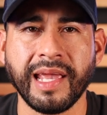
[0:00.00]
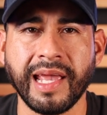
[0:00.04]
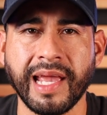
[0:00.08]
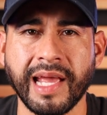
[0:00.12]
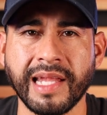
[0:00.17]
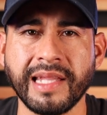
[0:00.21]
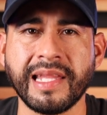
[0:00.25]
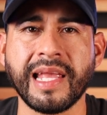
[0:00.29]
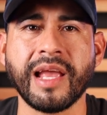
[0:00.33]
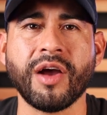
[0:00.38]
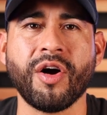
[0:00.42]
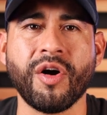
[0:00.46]

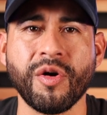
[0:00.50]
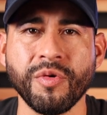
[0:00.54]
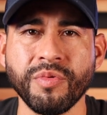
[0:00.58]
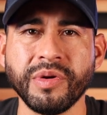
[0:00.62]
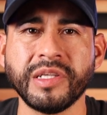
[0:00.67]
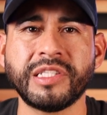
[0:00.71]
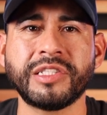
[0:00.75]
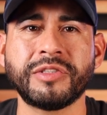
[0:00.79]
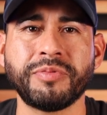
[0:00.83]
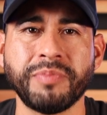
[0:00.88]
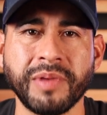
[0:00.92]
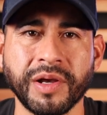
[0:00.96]
and they
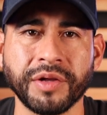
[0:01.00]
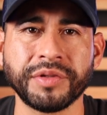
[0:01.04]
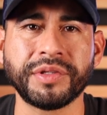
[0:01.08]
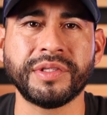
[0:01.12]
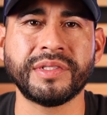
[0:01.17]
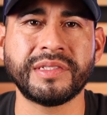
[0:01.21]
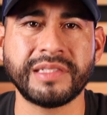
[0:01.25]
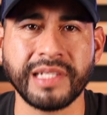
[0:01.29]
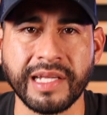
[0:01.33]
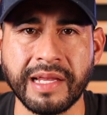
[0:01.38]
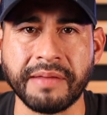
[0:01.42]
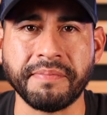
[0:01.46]
always smelled
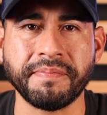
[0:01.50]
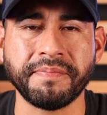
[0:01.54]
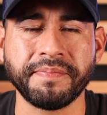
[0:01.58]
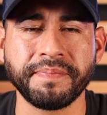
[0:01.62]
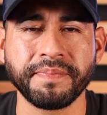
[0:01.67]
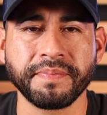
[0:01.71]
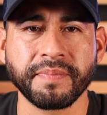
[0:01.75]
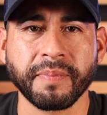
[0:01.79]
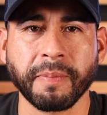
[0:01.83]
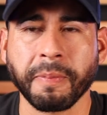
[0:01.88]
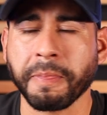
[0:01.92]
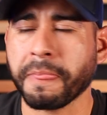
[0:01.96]
the same.
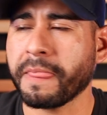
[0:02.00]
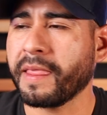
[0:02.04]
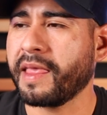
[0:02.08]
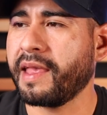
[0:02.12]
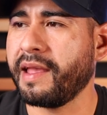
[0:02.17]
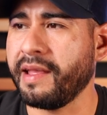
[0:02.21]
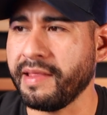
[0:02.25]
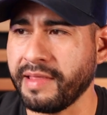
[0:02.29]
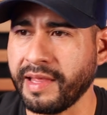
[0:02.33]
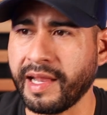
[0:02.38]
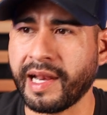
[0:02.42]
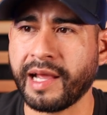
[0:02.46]

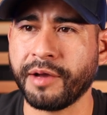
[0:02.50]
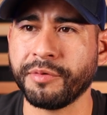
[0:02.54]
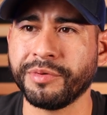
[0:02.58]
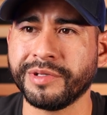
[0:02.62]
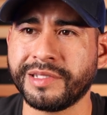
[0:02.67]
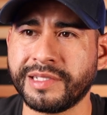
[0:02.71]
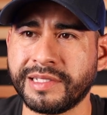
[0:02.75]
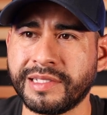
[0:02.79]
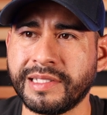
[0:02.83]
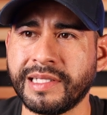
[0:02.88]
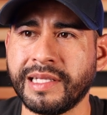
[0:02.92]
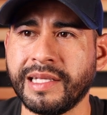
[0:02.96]
And then I
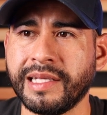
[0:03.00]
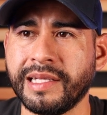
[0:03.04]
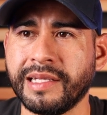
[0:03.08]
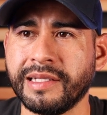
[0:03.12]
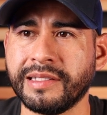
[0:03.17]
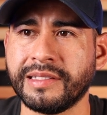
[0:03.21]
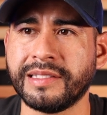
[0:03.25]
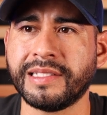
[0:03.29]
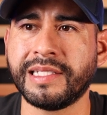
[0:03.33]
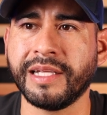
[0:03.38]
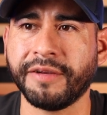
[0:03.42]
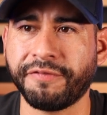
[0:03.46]
would
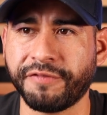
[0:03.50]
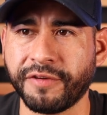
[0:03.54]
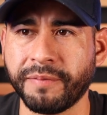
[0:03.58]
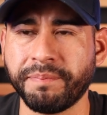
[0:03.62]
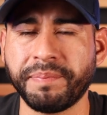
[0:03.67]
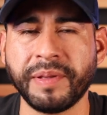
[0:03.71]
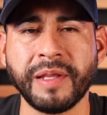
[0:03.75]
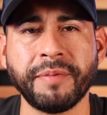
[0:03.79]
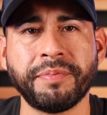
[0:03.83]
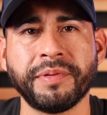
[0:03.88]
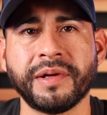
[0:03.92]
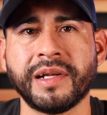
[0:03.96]
see
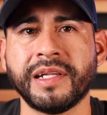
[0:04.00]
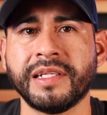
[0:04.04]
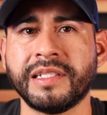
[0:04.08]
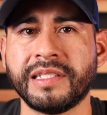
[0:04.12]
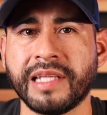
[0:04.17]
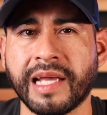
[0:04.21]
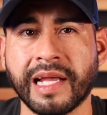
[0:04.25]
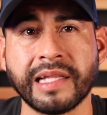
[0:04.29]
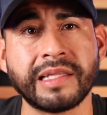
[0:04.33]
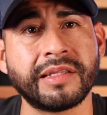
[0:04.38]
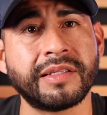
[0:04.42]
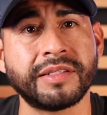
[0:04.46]
different people
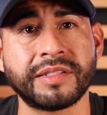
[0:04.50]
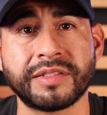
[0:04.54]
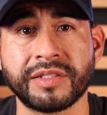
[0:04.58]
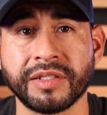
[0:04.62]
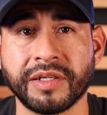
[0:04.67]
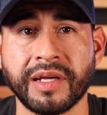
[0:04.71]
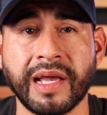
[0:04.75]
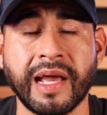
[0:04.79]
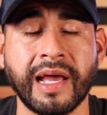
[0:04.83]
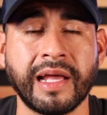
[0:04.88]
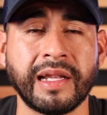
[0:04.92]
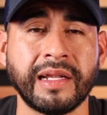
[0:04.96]
at
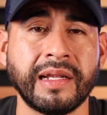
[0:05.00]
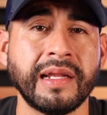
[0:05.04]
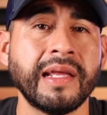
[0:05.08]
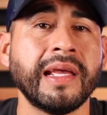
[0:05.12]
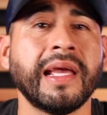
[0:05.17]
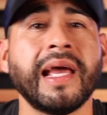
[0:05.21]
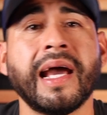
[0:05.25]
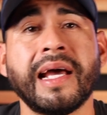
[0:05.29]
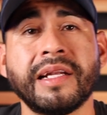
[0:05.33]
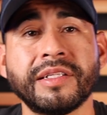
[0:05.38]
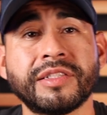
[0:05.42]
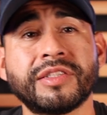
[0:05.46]

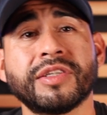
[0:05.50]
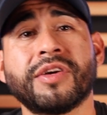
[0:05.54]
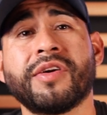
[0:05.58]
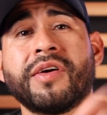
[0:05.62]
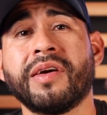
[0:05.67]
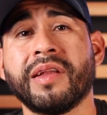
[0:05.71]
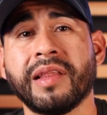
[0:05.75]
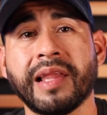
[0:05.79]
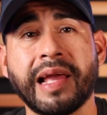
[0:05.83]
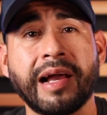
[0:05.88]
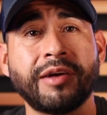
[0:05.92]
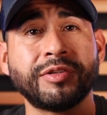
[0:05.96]
a
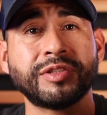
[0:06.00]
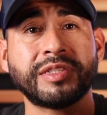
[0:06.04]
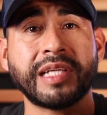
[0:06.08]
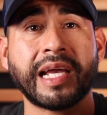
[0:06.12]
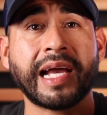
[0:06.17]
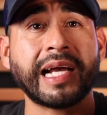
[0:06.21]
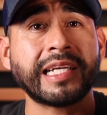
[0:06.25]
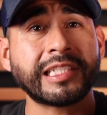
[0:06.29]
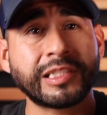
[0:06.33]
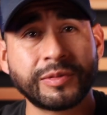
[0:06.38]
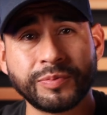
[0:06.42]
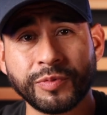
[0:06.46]
cigar lounge
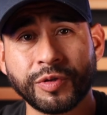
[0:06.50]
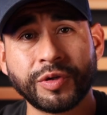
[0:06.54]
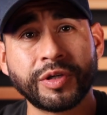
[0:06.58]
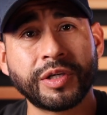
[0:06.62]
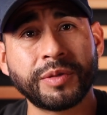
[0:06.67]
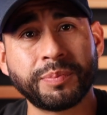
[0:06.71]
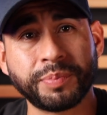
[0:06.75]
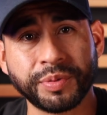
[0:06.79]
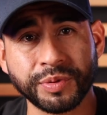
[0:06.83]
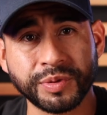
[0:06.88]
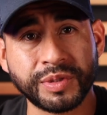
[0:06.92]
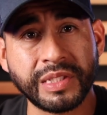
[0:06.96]
that has
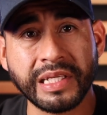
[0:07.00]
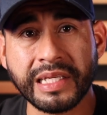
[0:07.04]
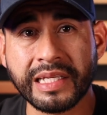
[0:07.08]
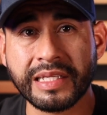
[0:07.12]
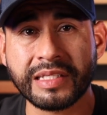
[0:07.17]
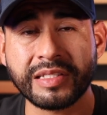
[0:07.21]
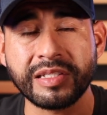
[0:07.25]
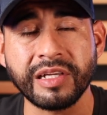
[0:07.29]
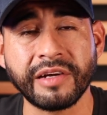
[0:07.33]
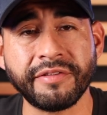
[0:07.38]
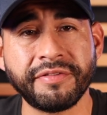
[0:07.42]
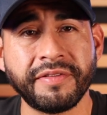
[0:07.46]
more
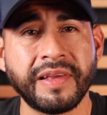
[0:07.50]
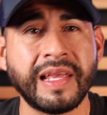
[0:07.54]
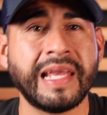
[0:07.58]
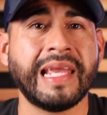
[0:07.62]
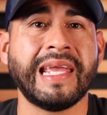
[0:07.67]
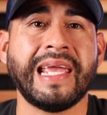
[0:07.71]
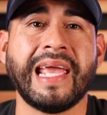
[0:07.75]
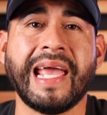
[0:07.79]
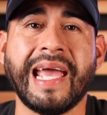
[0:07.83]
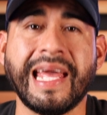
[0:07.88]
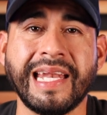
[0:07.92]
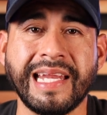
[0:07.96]
boutique stuff,
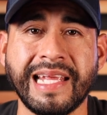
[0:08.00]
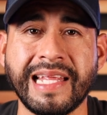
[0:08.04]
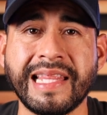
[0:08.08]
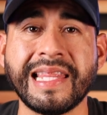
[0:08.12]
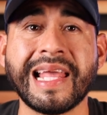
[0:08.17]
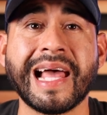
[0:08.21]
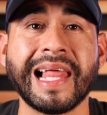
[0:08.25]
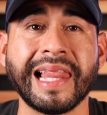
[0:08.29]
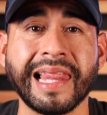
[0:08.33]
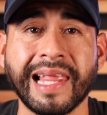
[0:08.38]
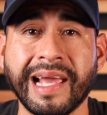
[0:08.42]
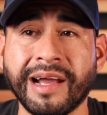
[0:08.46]
and
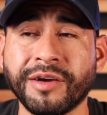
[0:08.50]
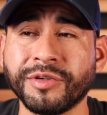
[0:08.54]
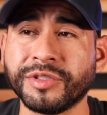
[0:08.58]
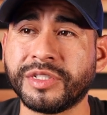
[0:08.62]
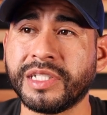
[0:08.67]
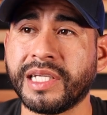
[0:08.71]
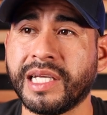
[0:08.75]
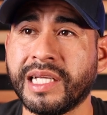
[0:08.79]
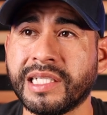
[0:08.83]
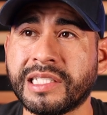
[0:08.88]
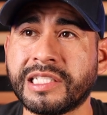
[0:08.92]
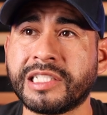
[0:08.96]
in that
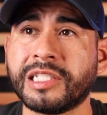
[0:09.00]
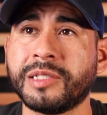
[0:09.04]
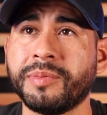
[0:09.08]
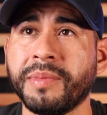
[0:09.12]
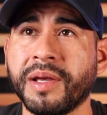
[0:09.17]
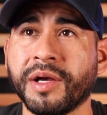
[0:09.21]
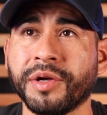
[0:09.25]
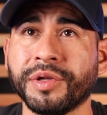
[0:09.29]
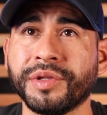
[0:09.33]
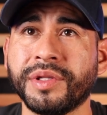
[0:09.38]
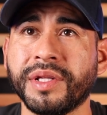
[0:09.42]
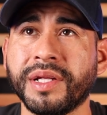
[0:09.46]
lounge, it
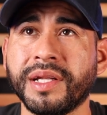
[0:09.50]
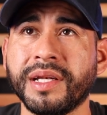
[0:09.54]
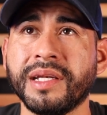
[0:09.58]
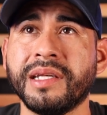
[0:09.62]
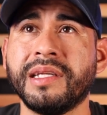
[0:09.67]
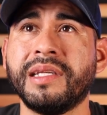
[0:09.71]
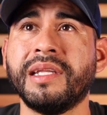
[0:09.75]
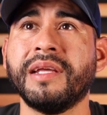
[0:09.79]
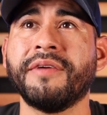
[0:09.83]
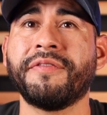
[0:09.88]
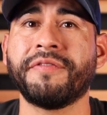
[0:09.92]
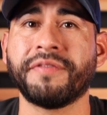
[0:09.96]
smelled
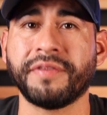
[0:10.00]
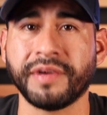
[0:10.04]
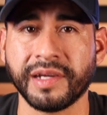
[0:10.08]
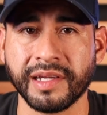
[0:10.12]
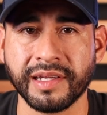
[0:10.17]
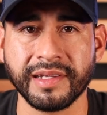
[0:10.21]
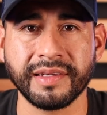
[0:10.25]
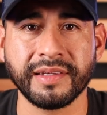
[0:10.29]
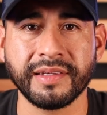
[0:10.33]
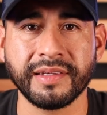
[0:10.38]
different.